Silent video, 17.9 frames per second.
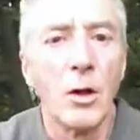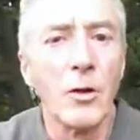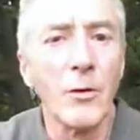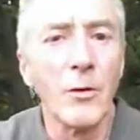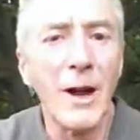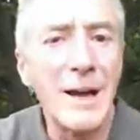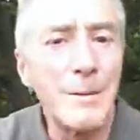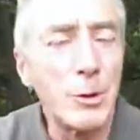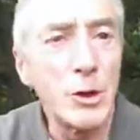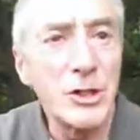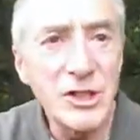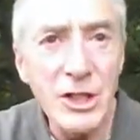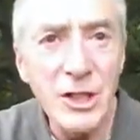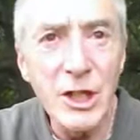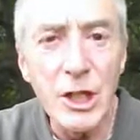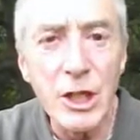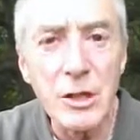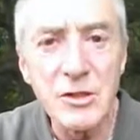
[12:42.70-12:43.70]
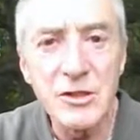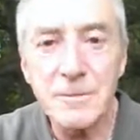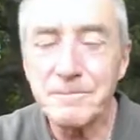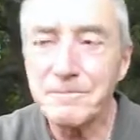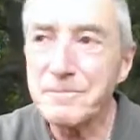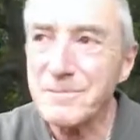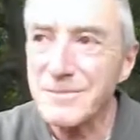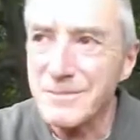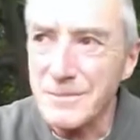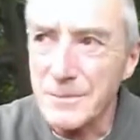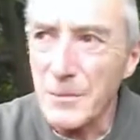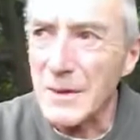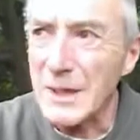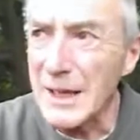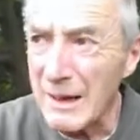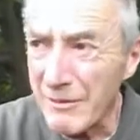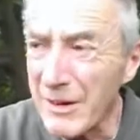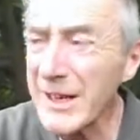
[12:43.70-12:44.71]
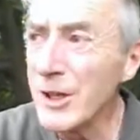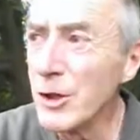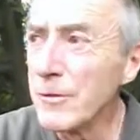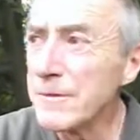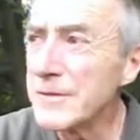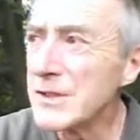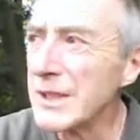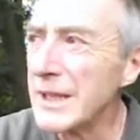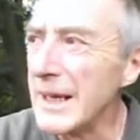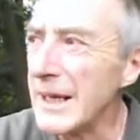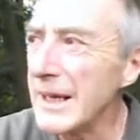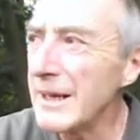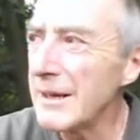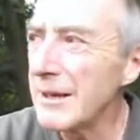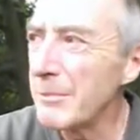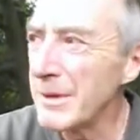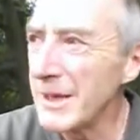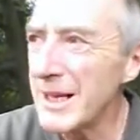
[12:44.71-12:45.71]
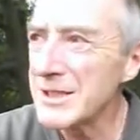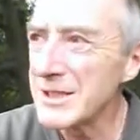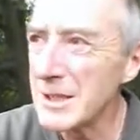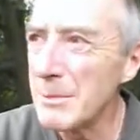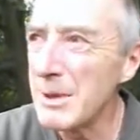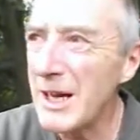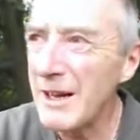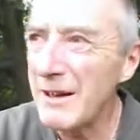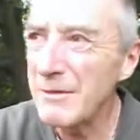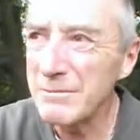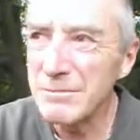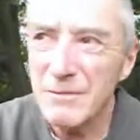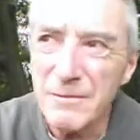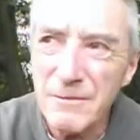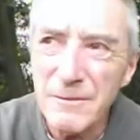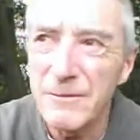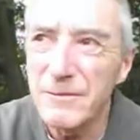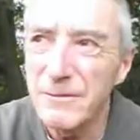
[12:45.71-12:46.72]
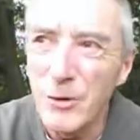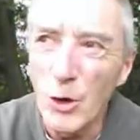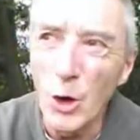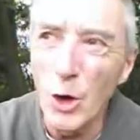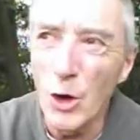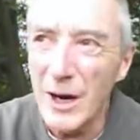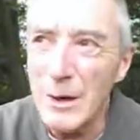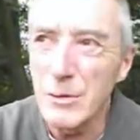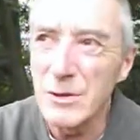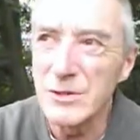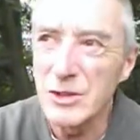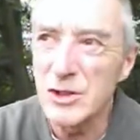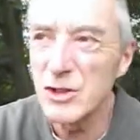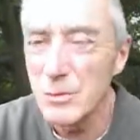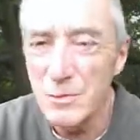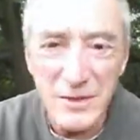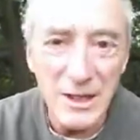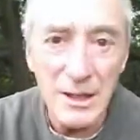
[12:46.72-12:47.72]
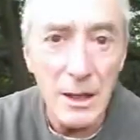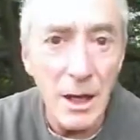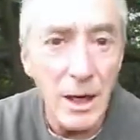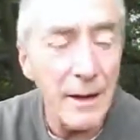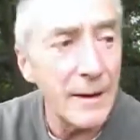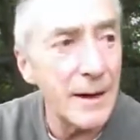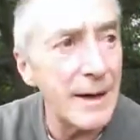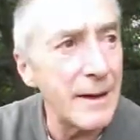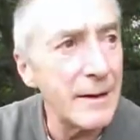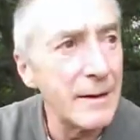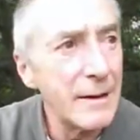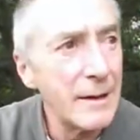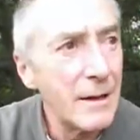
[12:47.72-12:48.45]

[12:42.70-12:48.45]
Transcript: Right, boys and girls, I've had enough today. I've been at it about 4 hours, something like that.